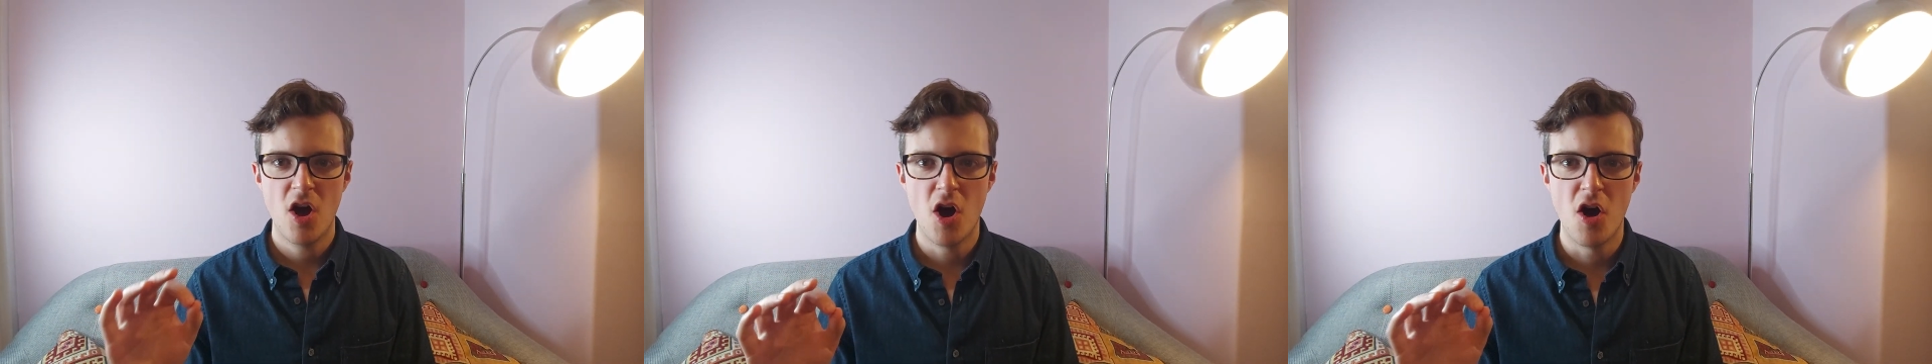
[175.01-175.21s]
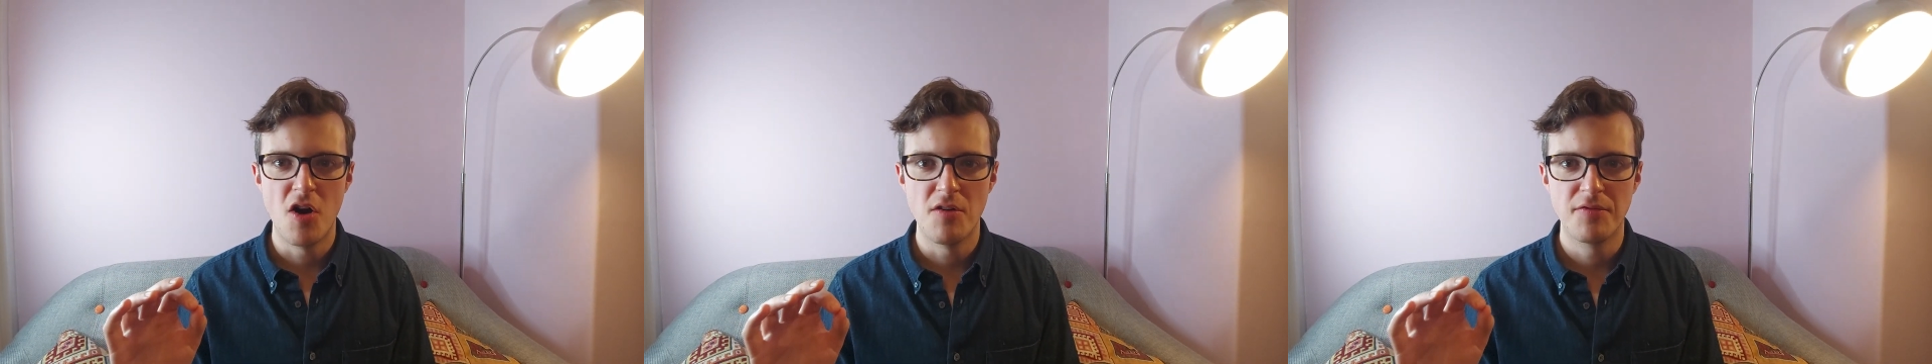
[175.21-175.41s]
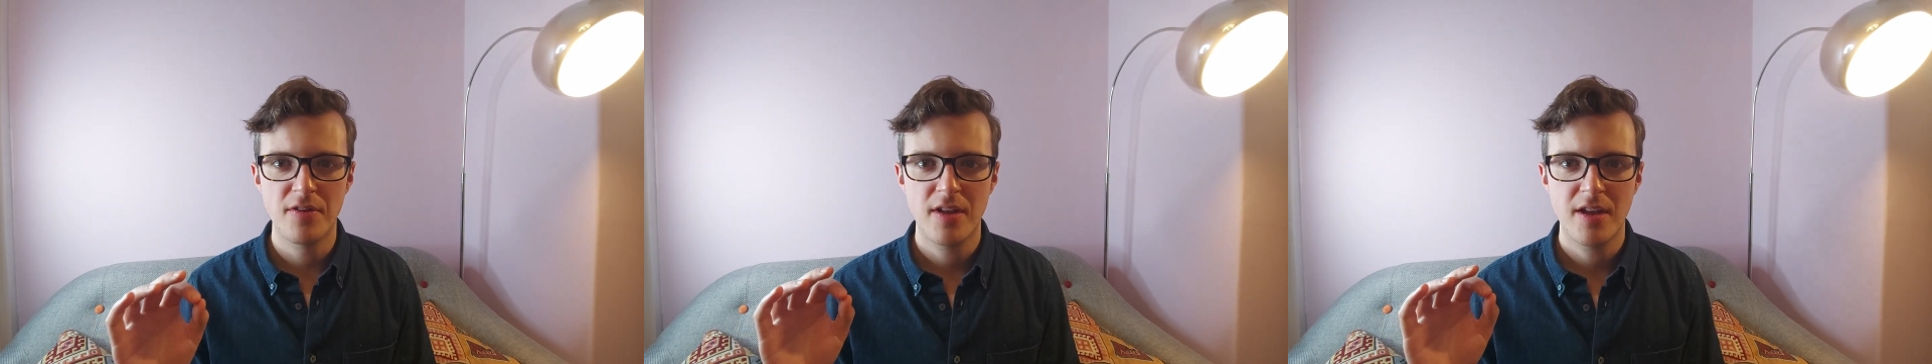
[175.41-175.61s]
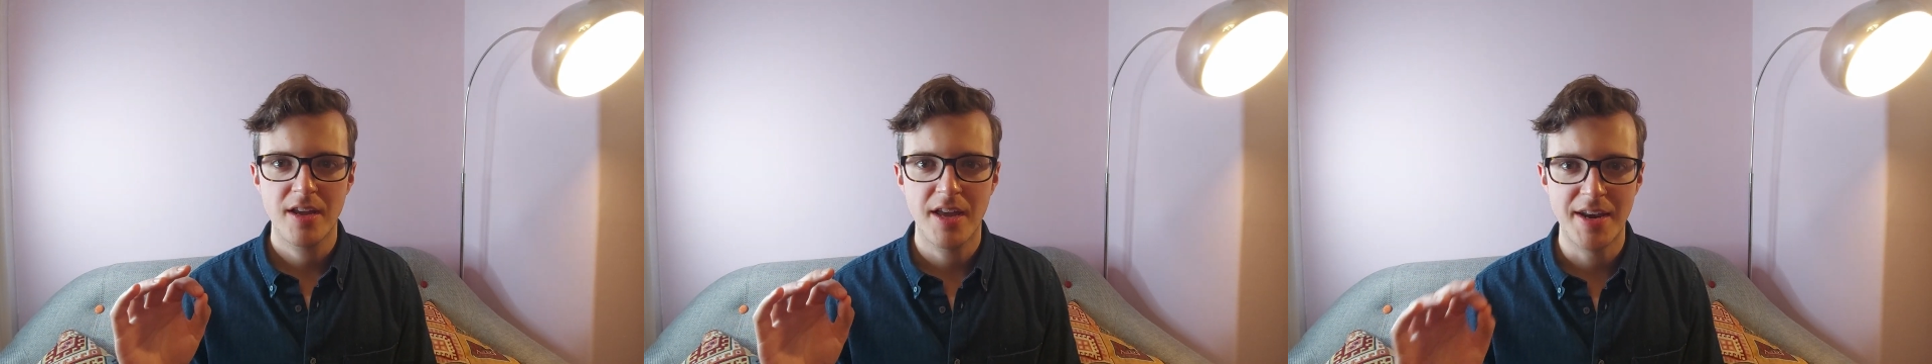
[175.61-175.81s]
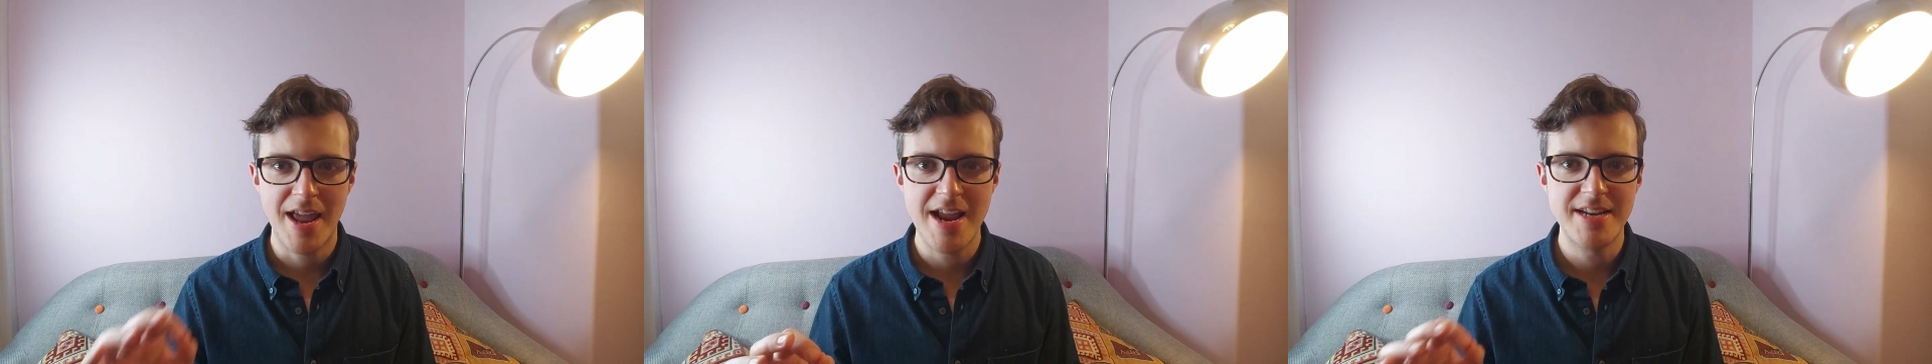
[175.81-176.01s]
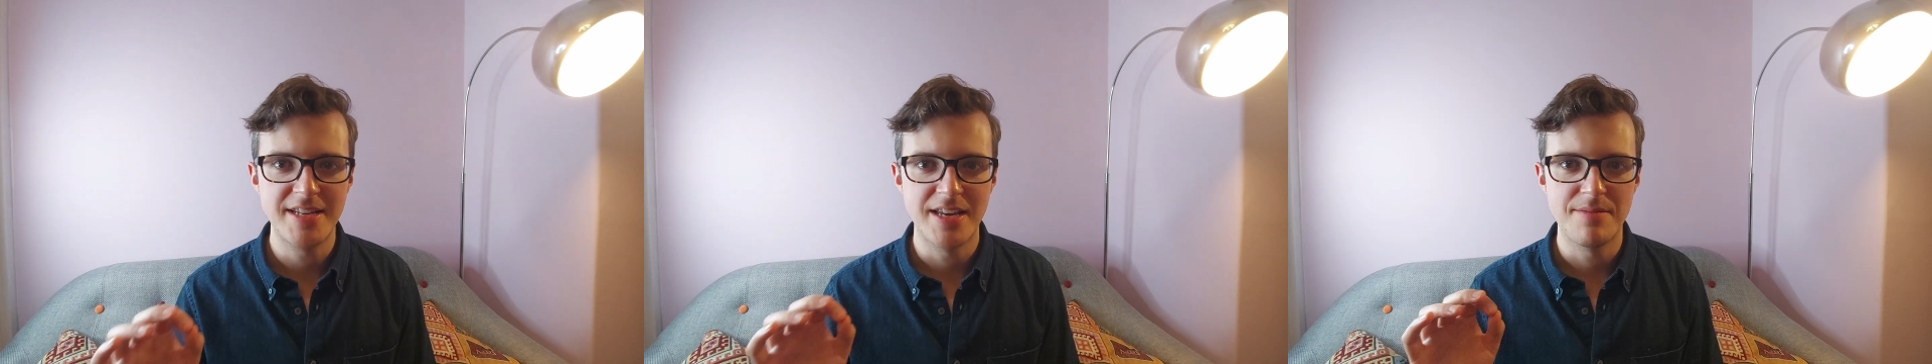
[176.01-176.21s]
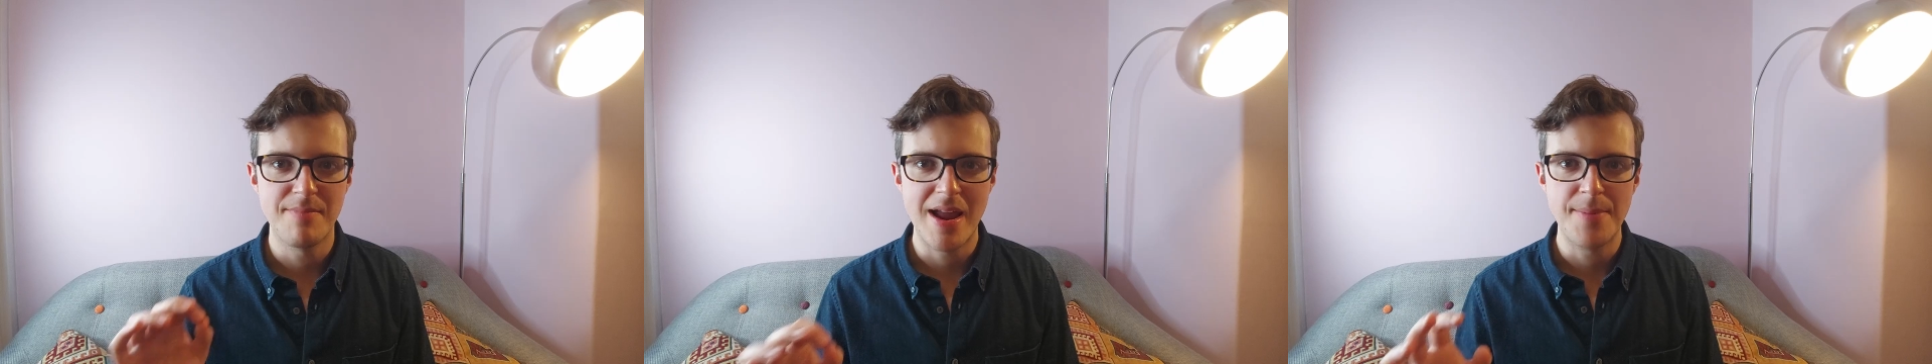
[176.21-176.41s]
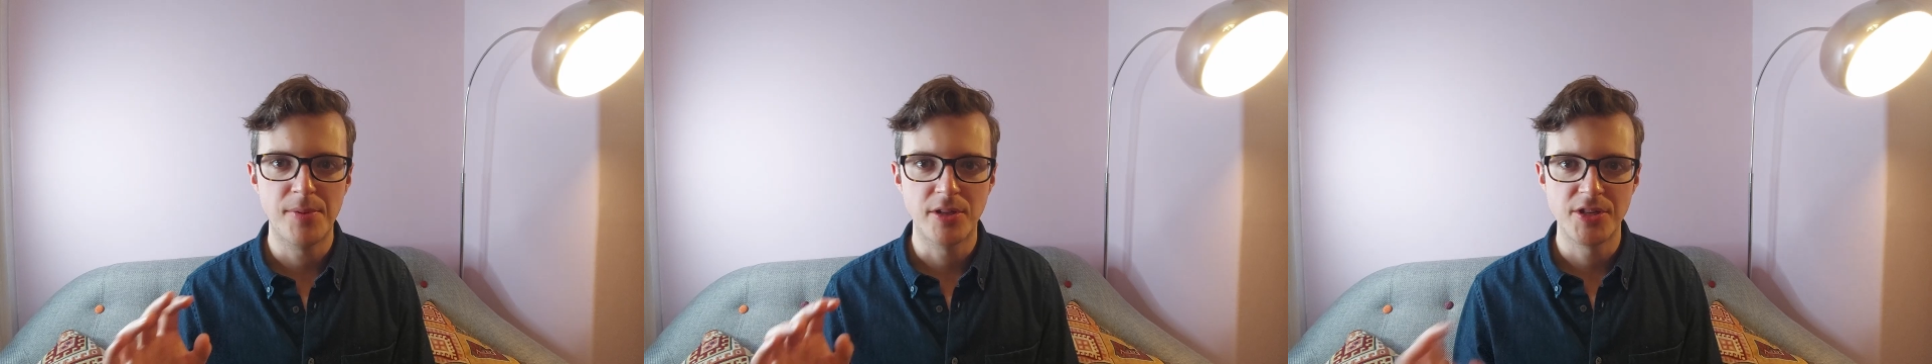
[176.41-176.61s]
of Canadian
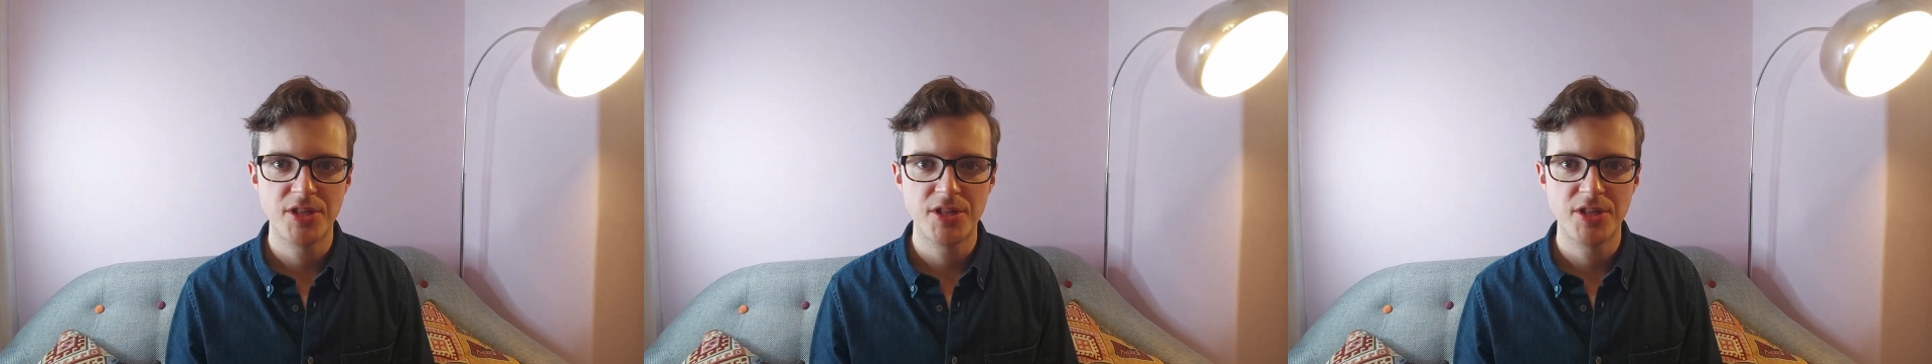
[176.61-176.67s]
maple